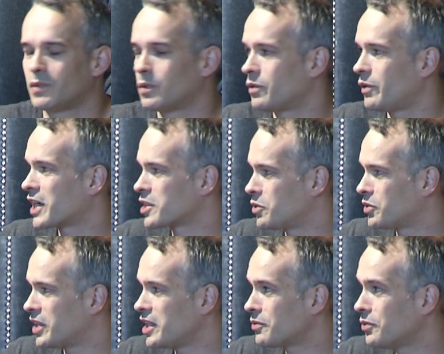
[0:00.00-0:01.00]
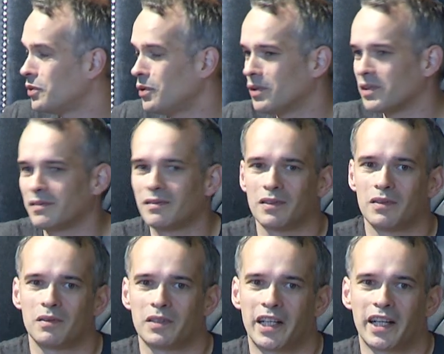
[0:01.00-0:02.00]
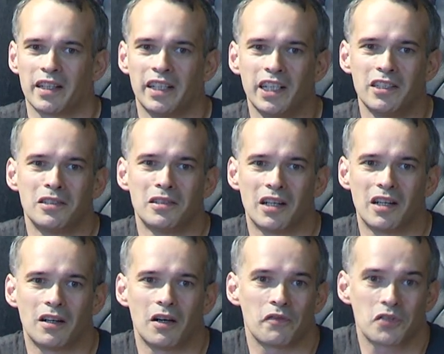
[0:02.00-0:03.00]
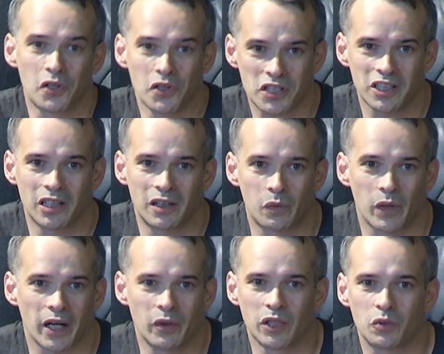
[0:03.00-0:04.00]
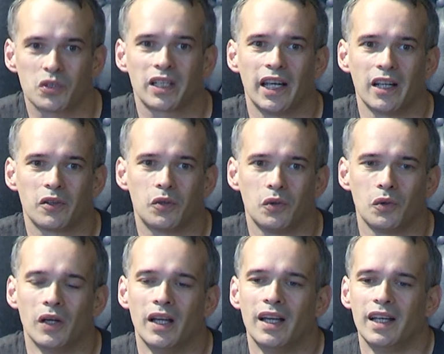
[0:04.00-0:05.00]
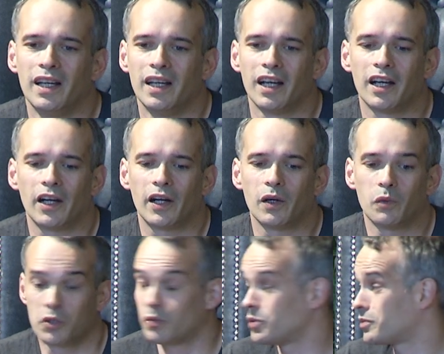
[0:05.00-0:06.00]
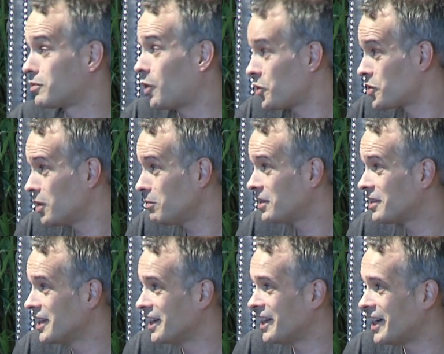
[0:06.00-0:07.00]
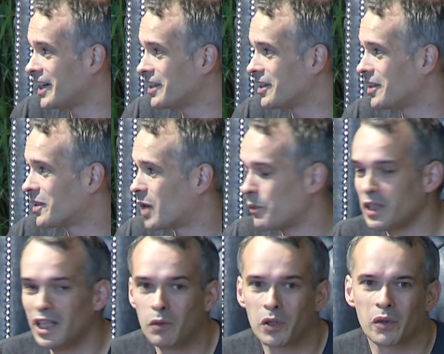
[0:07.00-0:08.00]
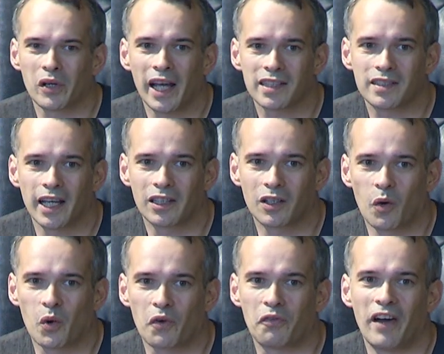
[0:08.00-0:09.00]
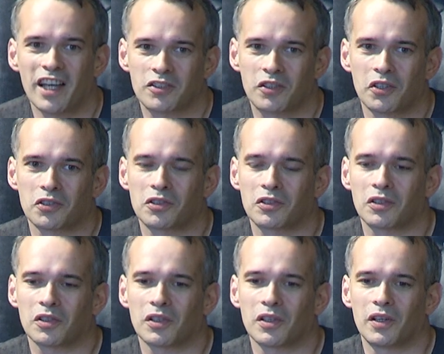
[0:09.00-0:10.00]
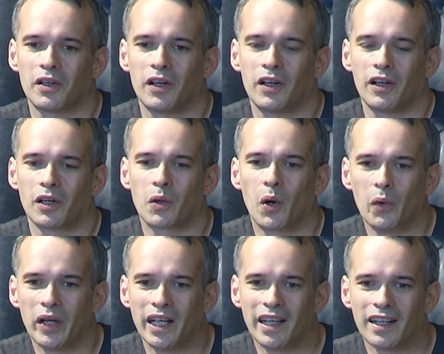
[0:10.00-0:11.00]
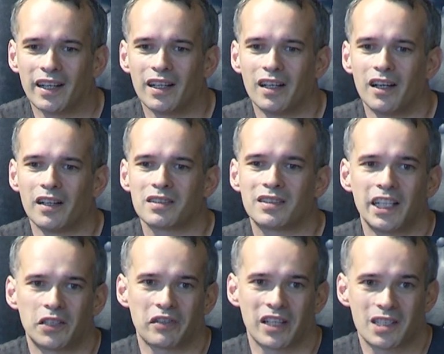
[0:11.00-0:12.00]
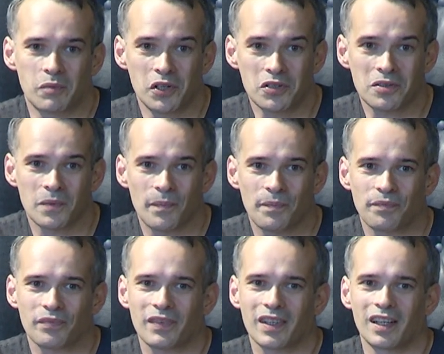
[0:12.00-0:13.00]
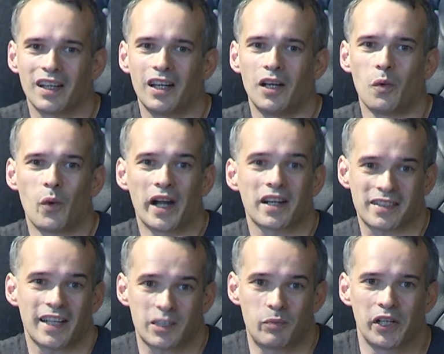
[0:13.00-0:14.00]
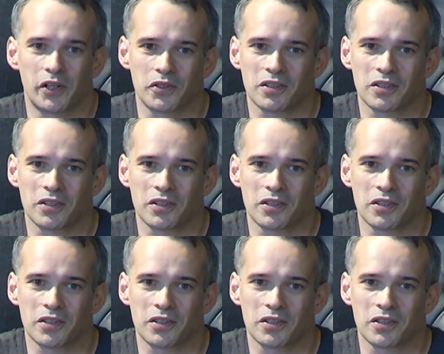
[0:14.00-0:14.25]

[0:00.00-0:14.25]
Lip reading: were successful, their need of search, we are going to scale too, which was awesome. And rapidly we realized that our fastest growing set of customers were SaaS players.